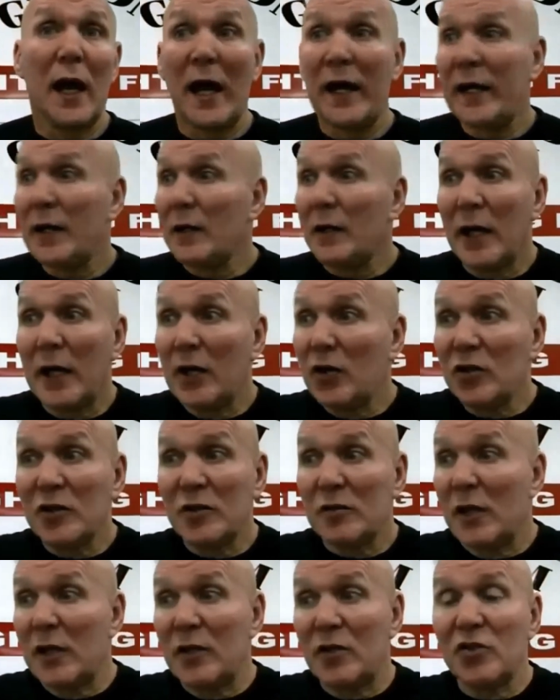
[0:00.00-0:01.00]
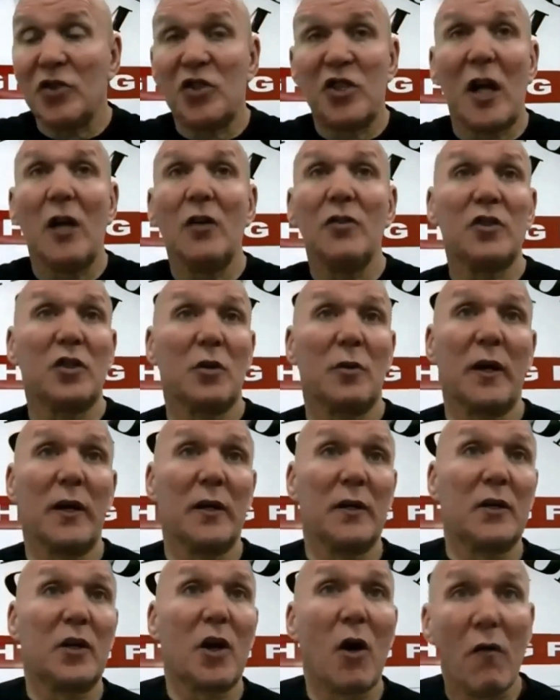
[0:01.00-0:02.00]
And he just gelled to
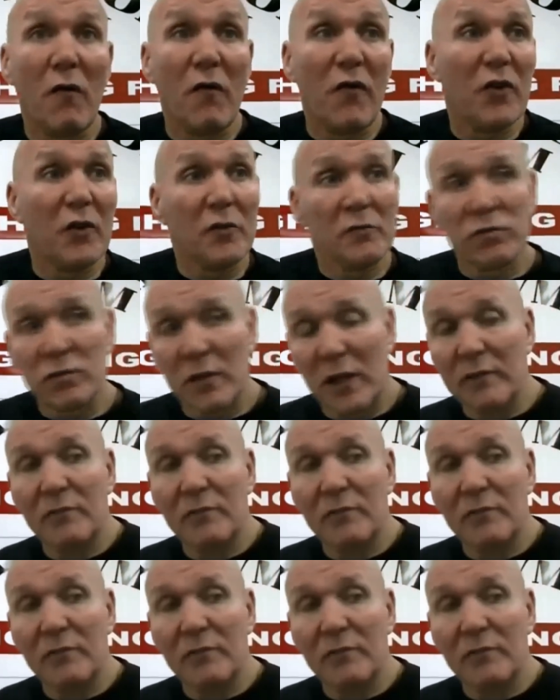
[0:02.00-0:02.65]
it, confident,